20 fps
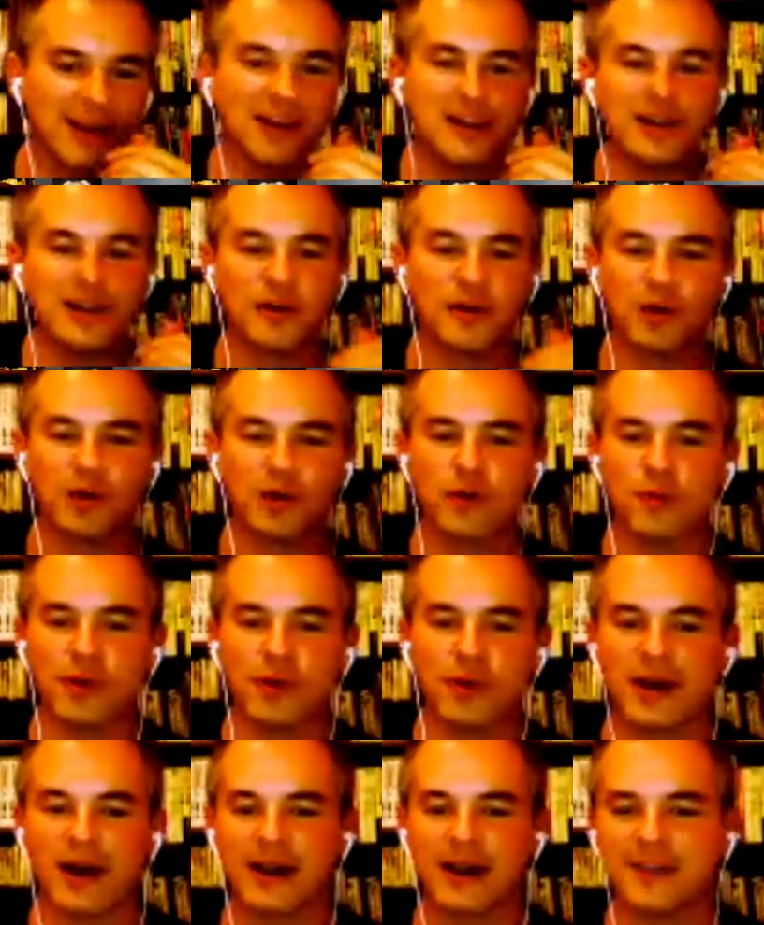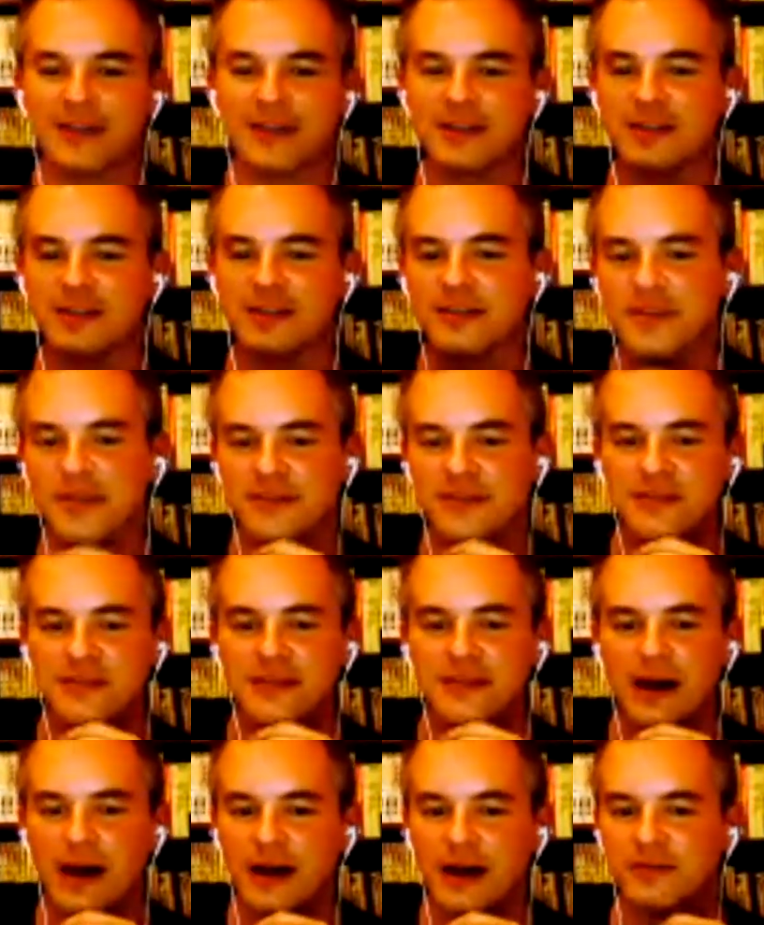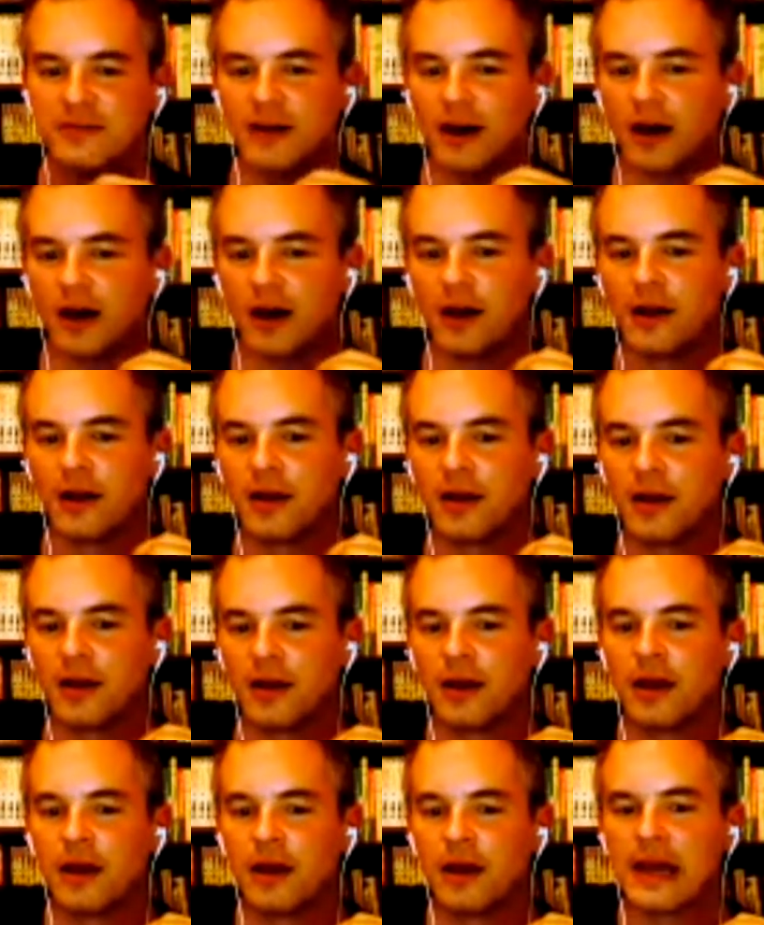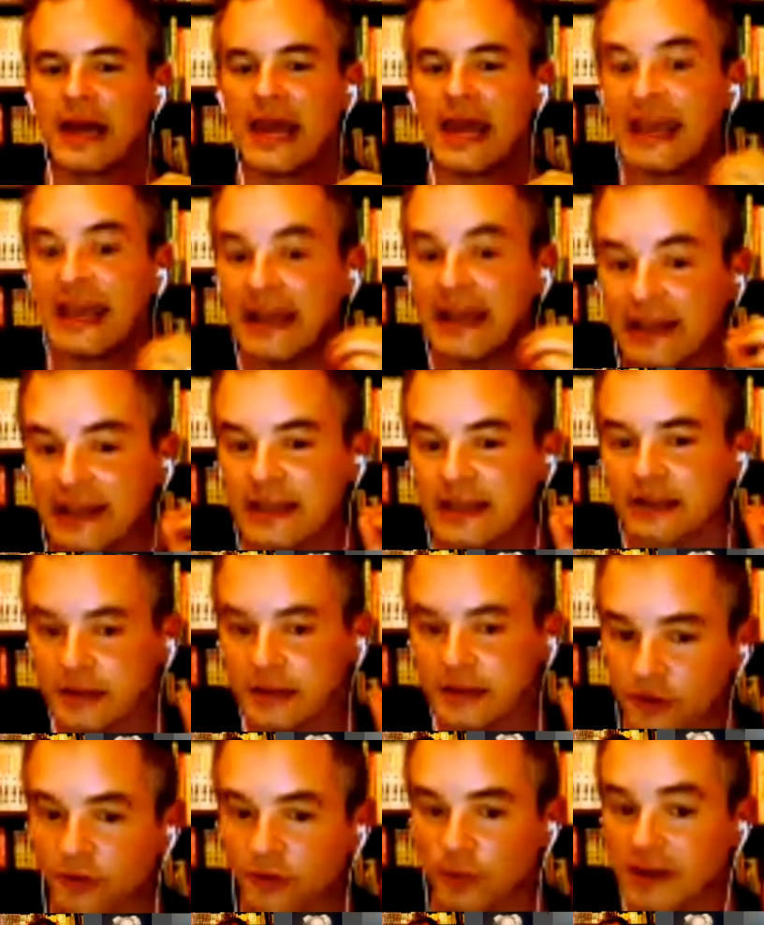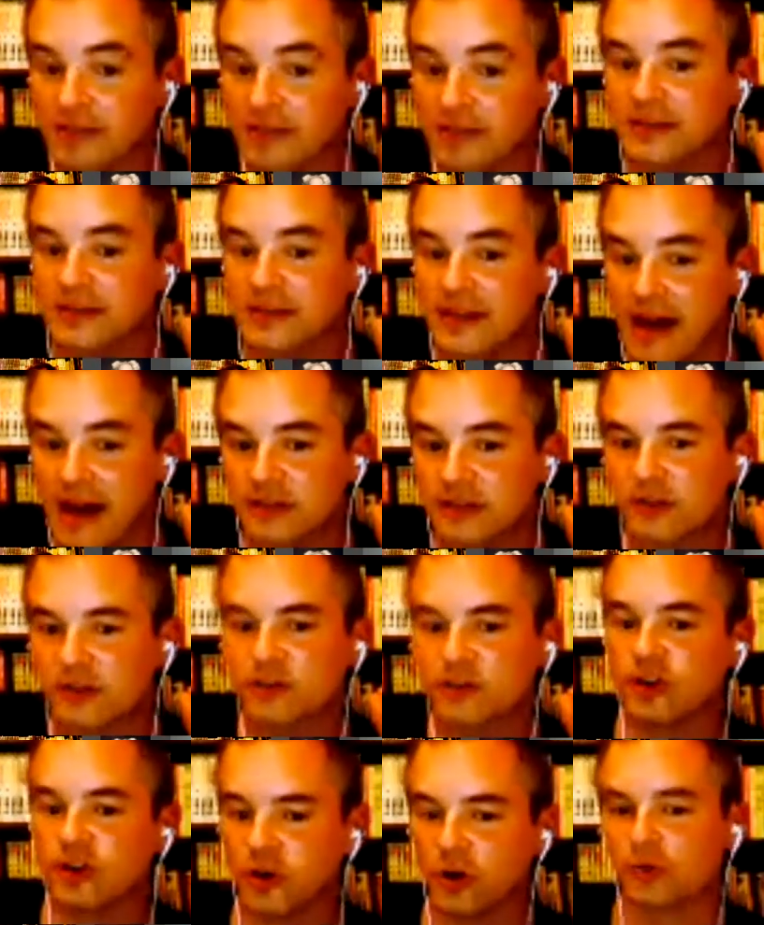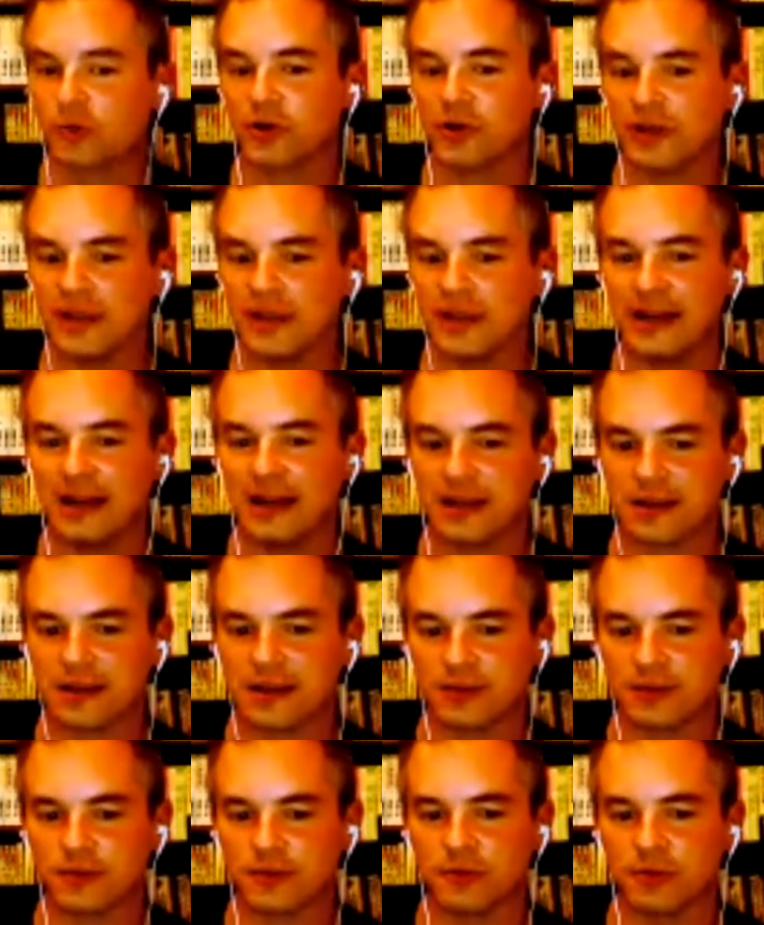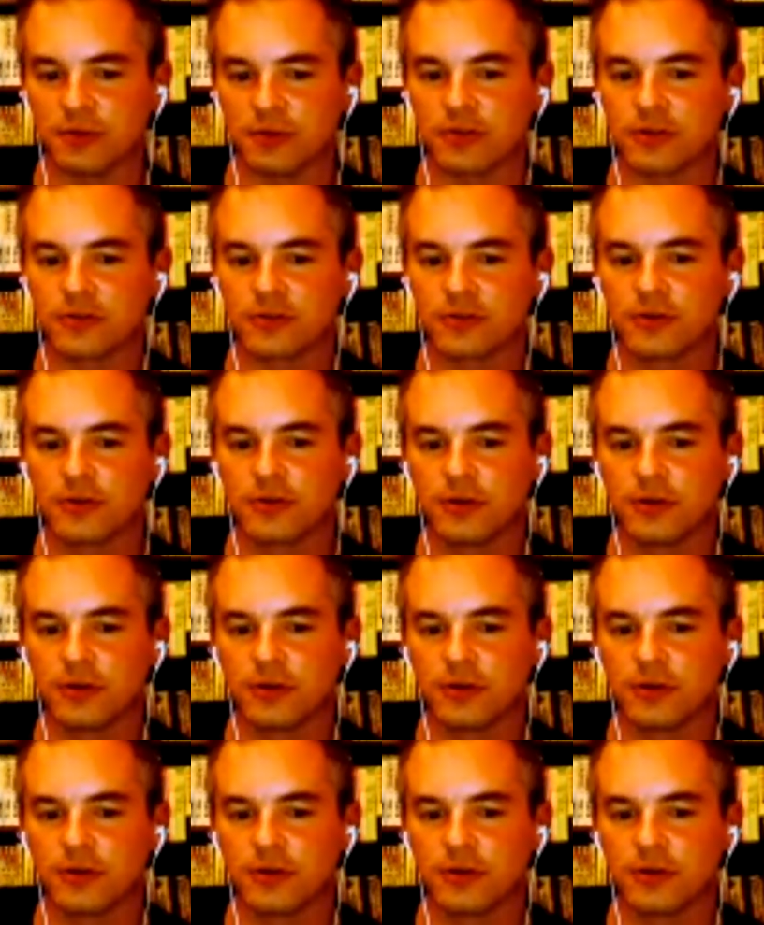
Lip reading: And in a weird way, I think this is not alien to the West. It's not totally alien to the West.